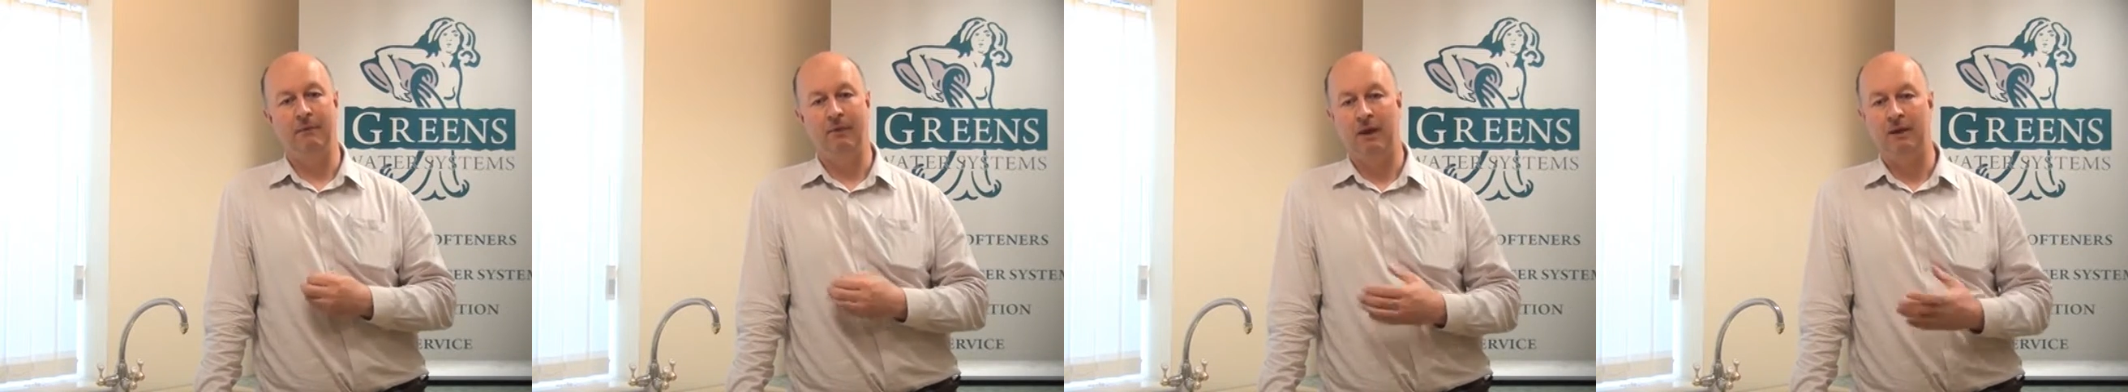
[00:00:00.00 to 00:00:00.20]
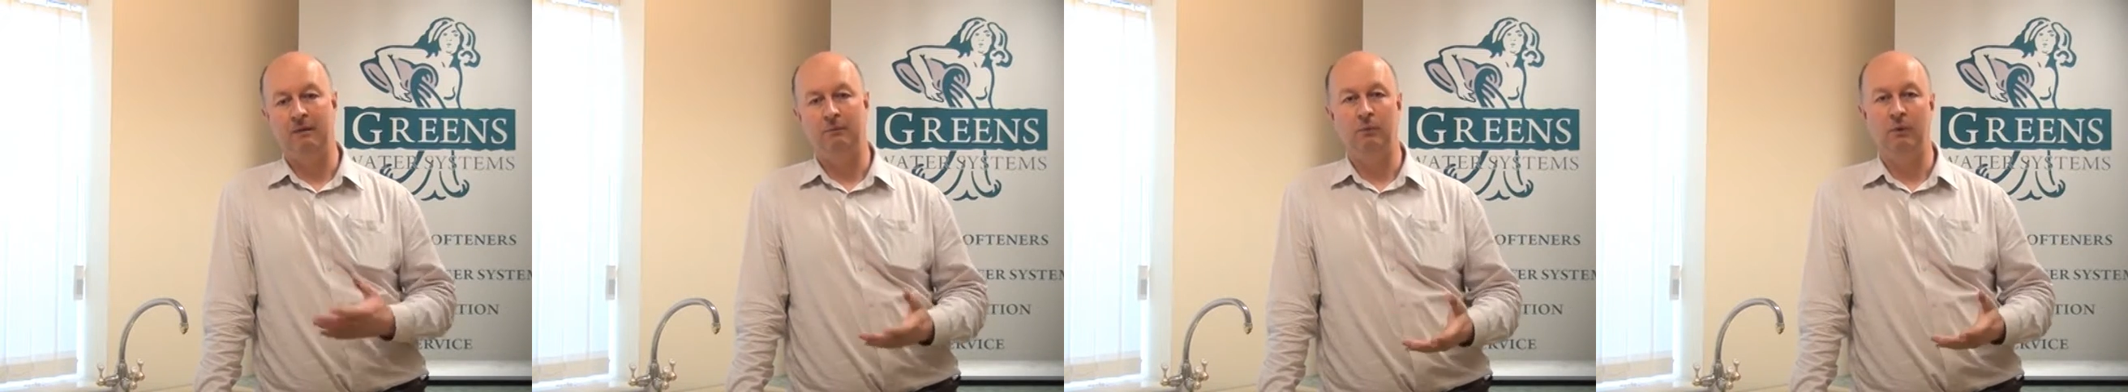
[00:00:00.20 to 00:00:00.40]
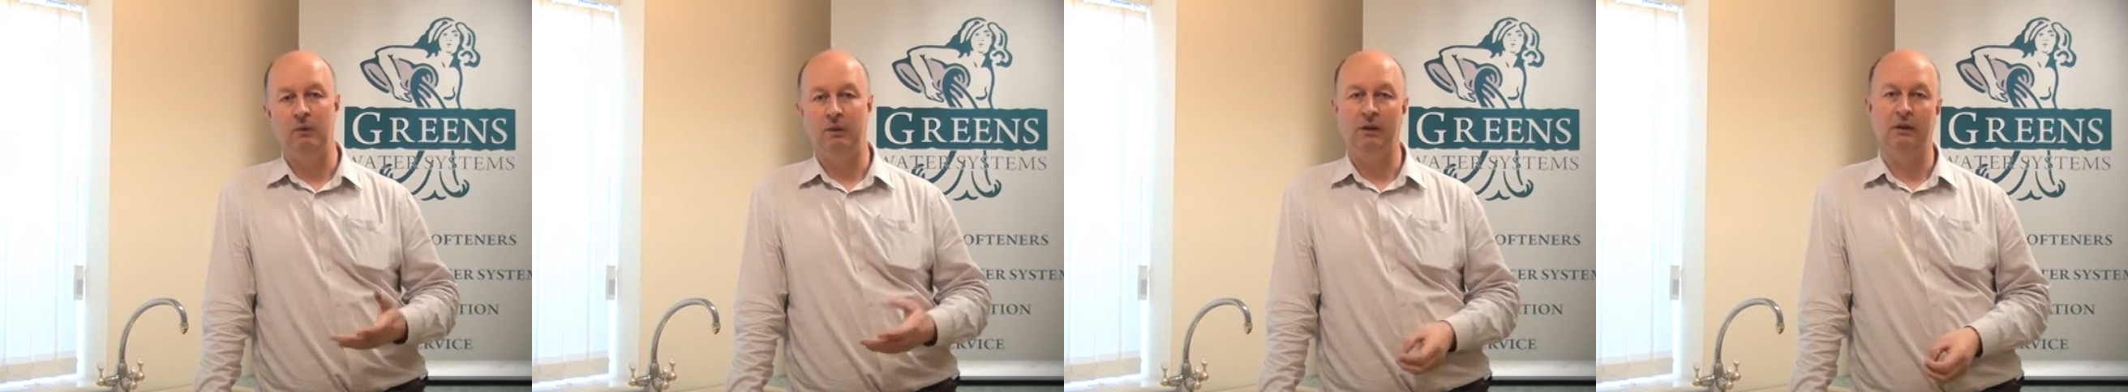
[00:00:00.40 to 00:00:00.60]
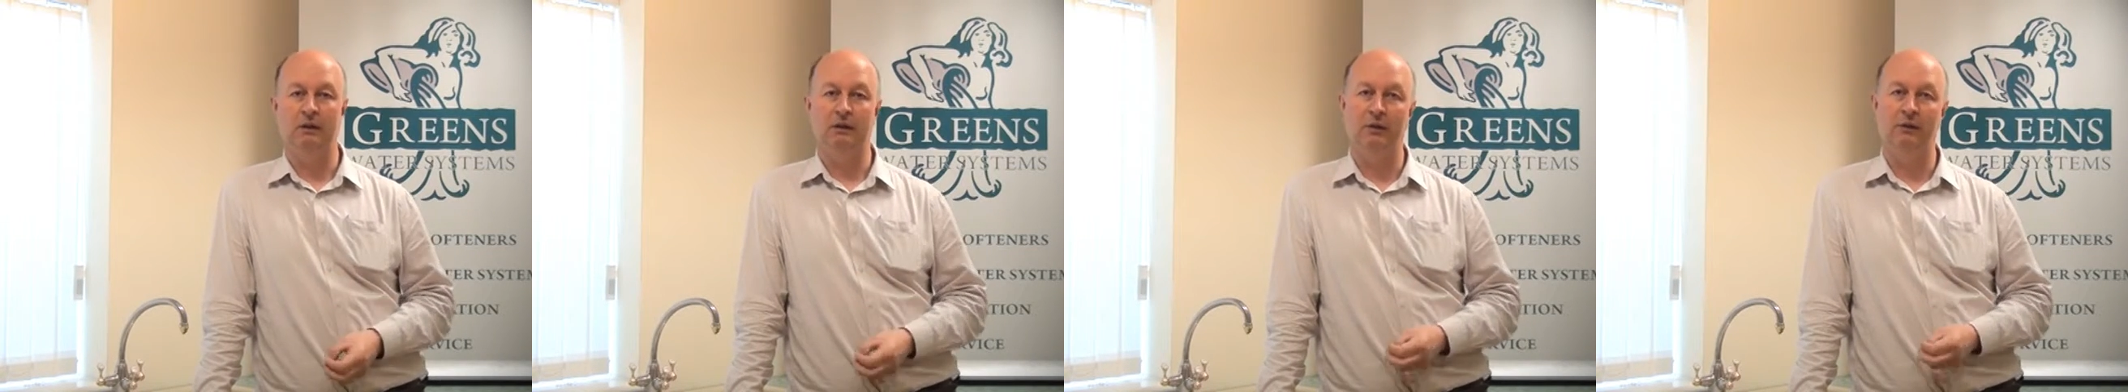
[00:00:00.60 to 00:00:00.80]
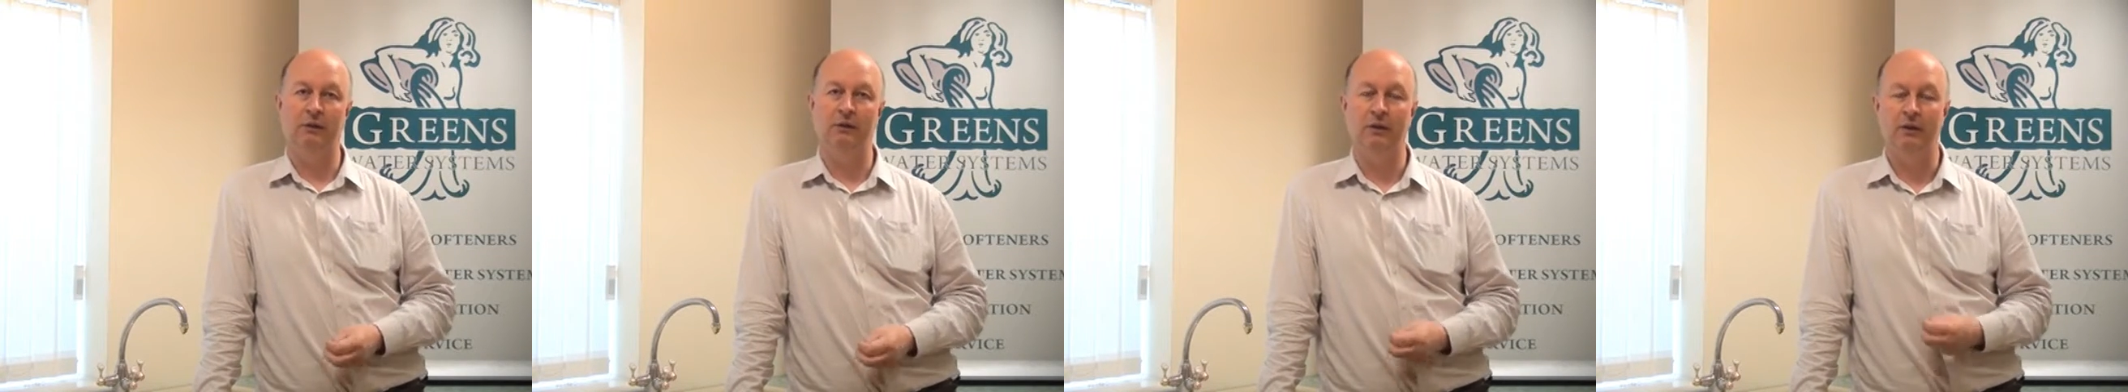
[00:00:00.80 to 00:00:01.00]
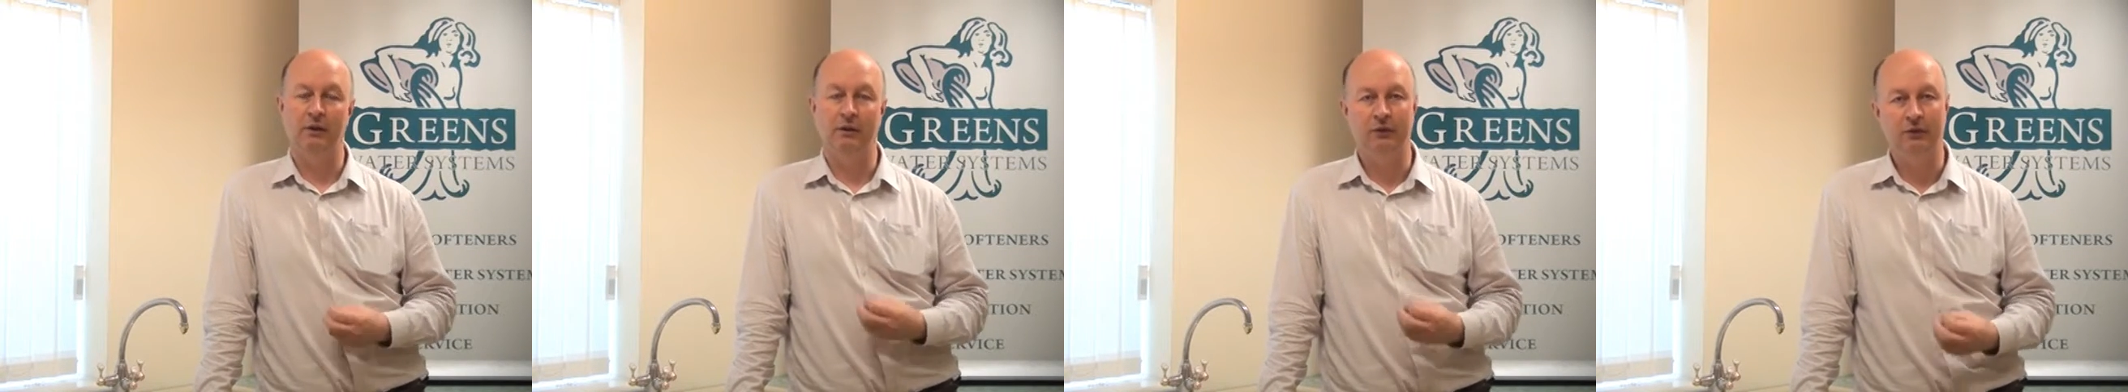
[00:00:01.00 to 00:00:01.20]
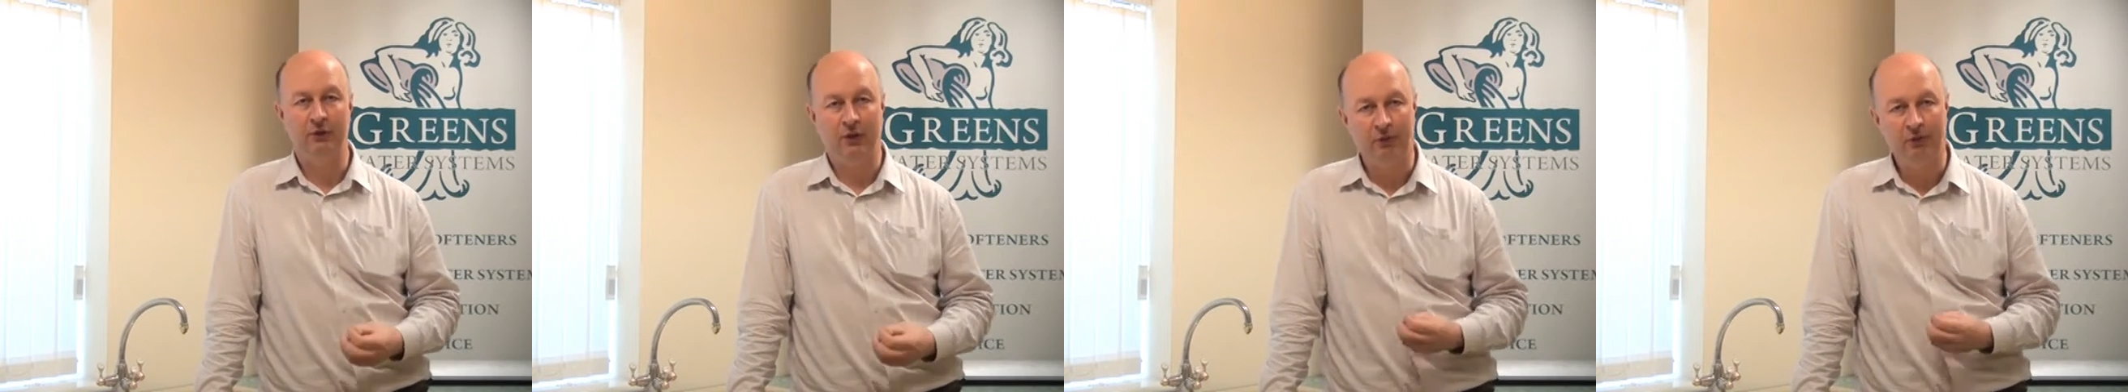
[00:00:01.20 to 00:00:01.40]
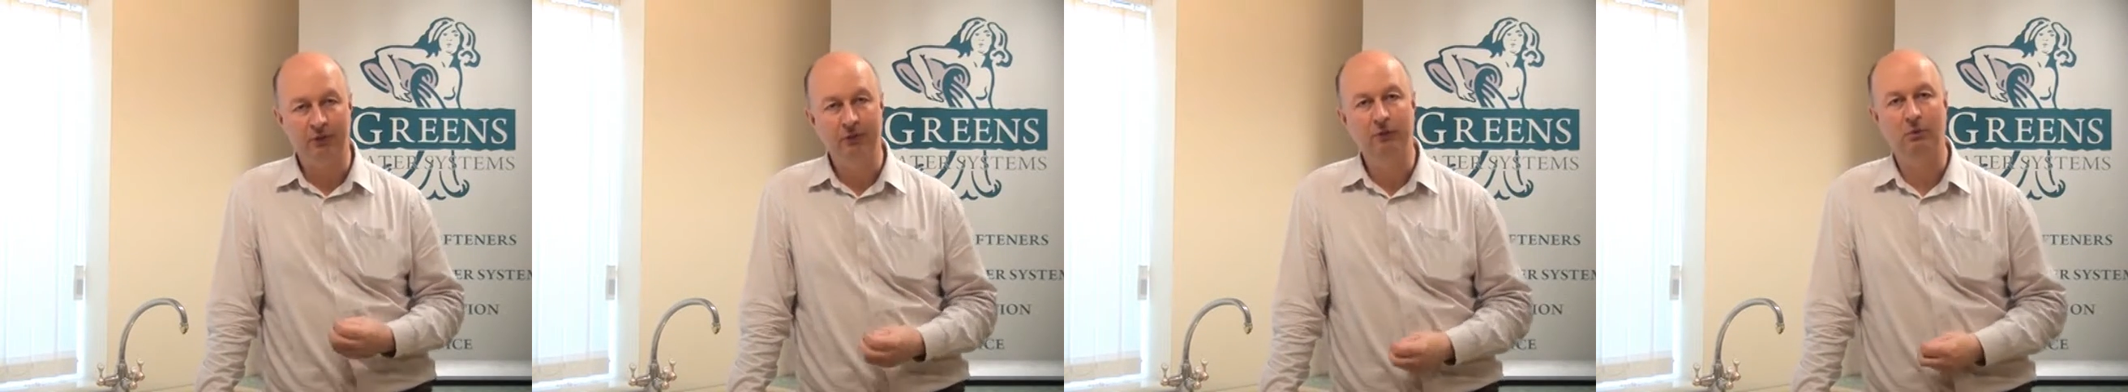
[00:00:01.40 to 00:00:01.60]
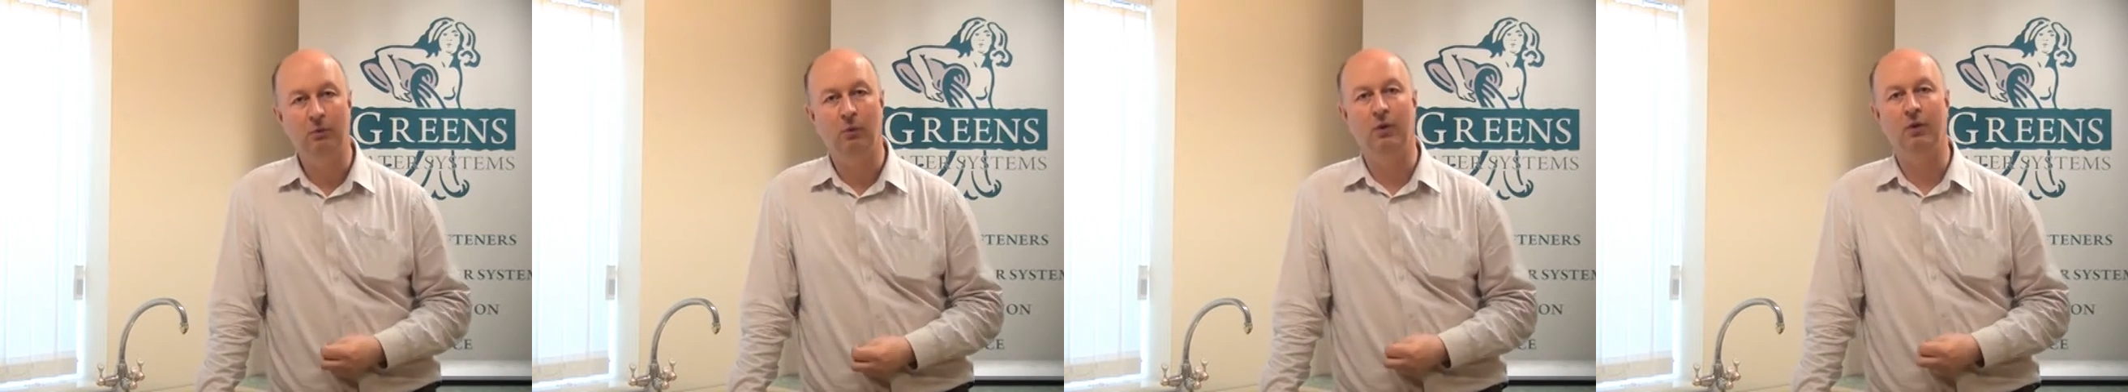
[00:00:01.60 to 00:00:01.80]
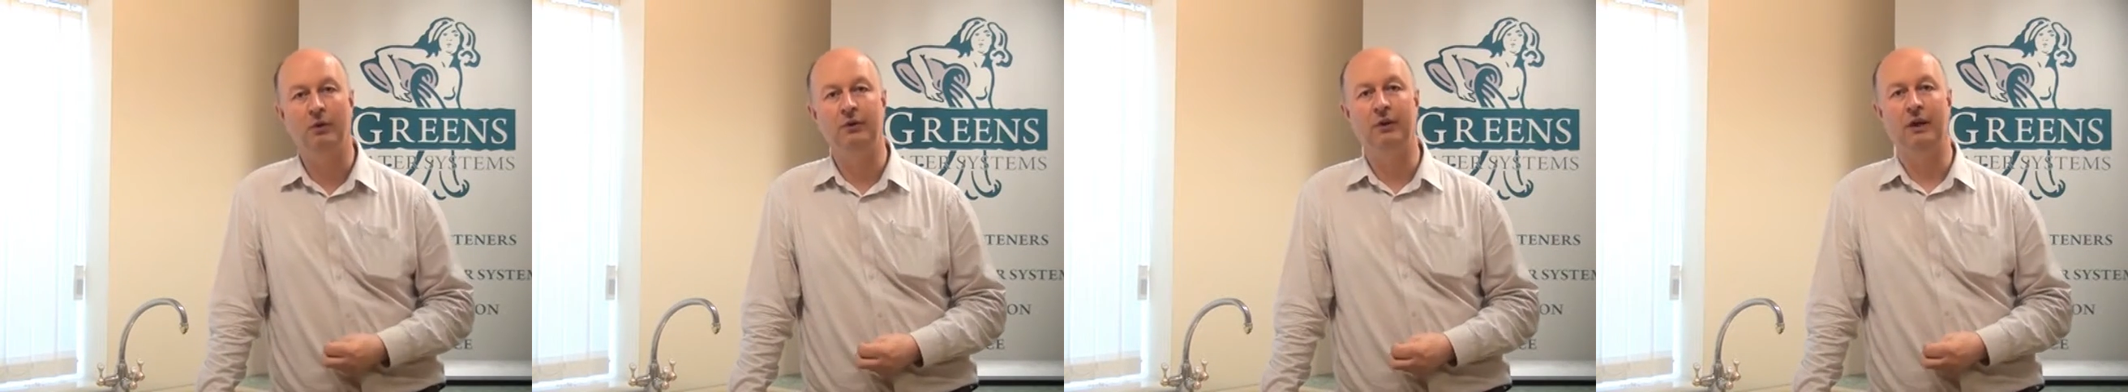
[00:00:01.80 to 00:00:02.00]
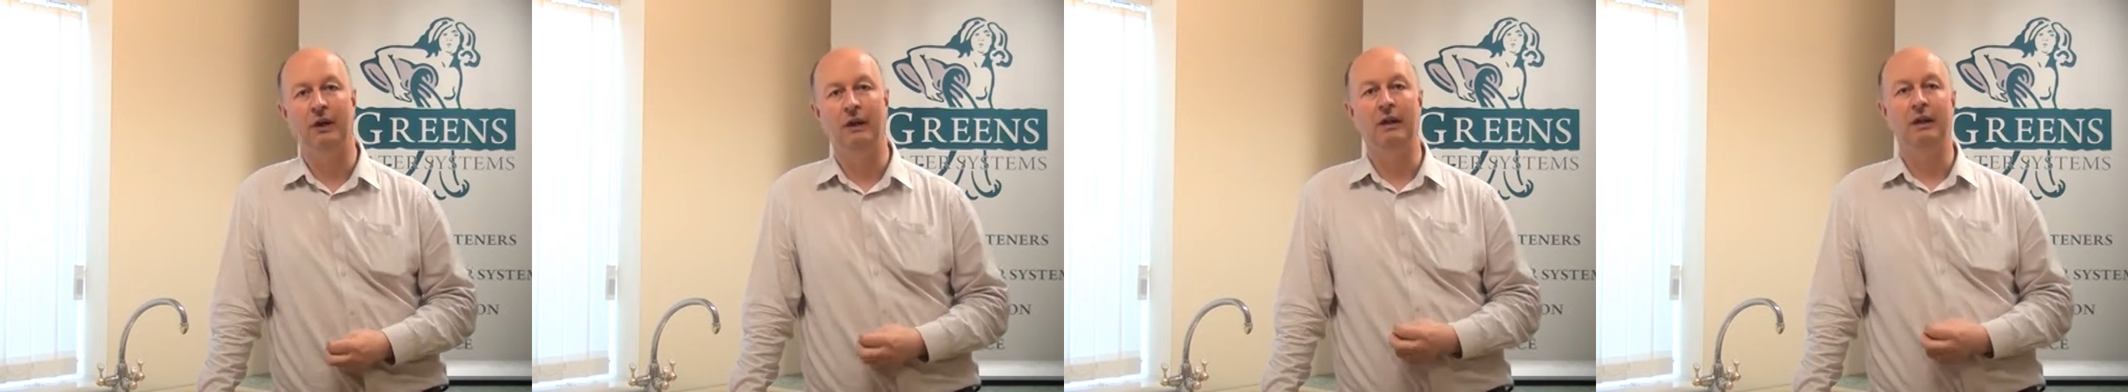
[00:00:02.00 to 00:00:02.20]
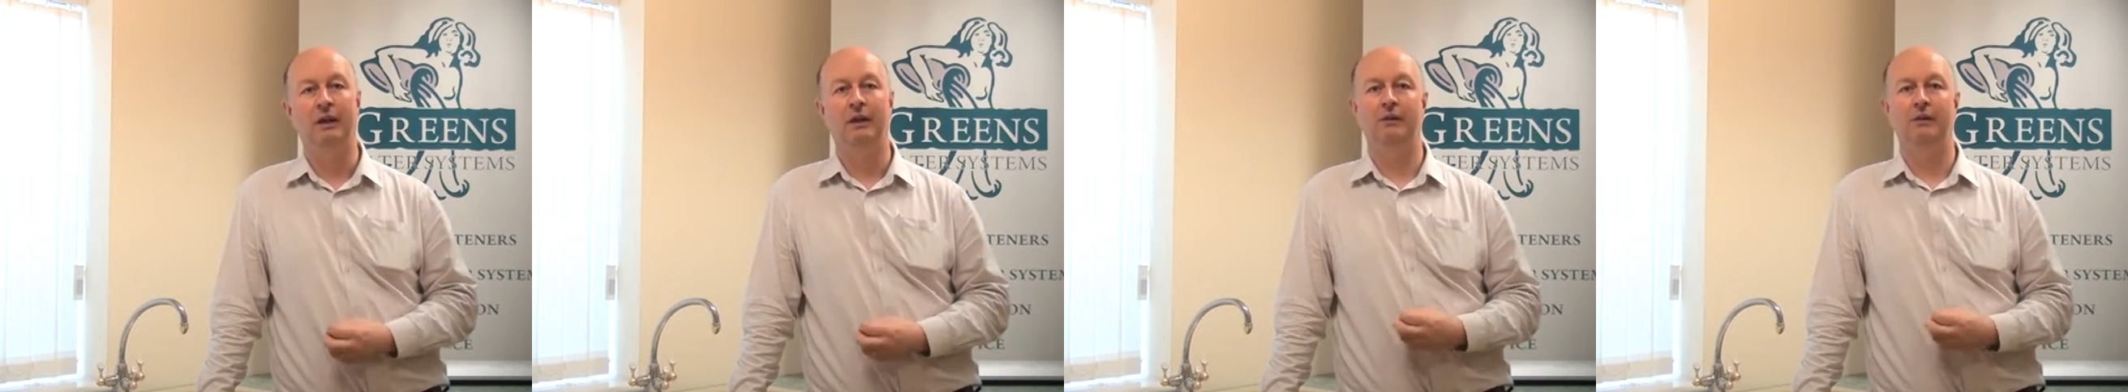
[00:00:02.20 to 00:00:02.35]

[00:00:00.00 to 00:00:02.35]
then we can consider softened water